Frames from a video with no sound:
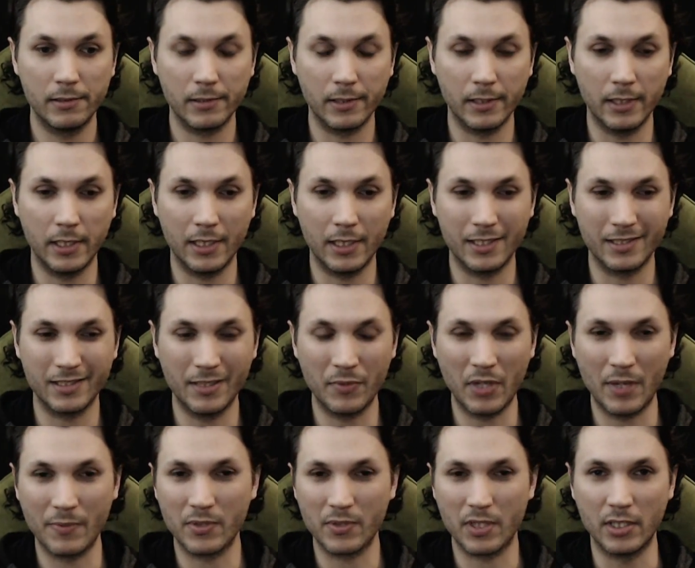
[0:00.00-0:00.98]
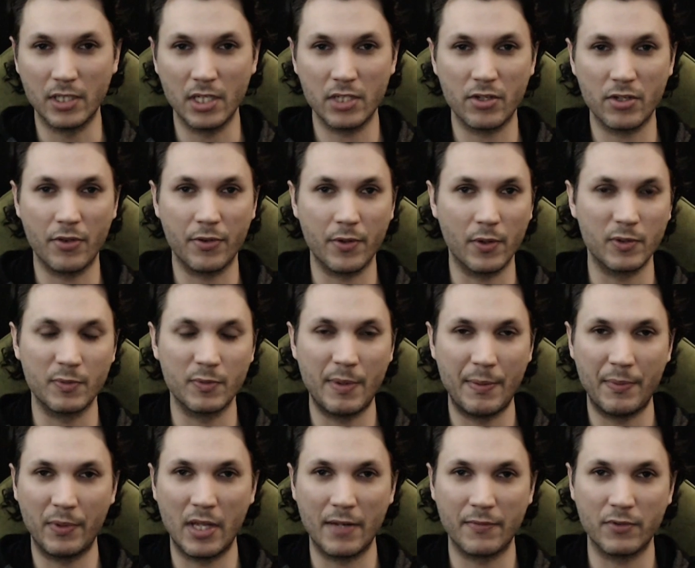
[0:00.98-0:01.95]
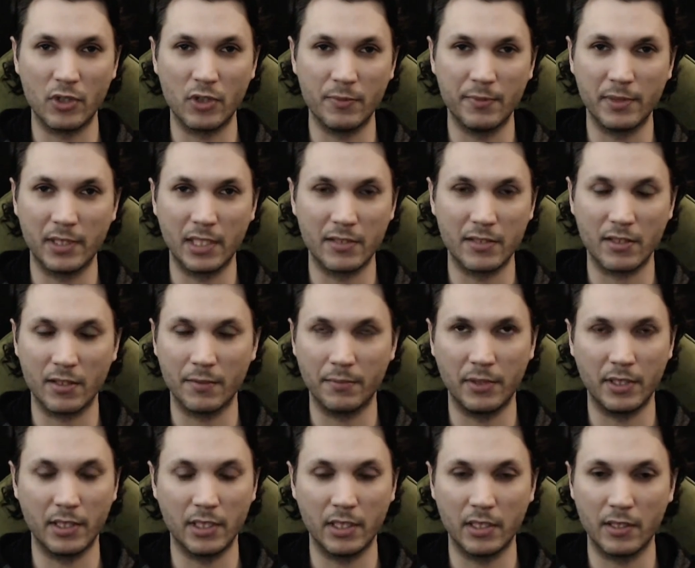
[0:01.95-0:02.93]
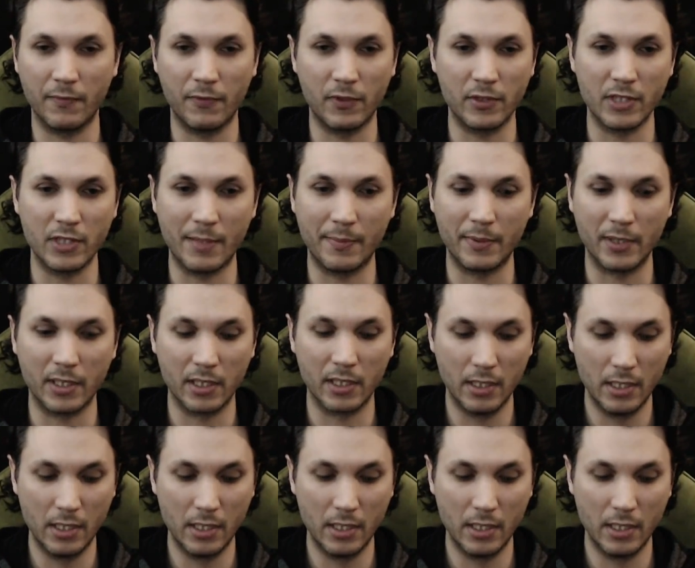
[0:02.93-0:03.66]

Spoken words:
Sometimes condition throws people off too, but that's a completely different topic.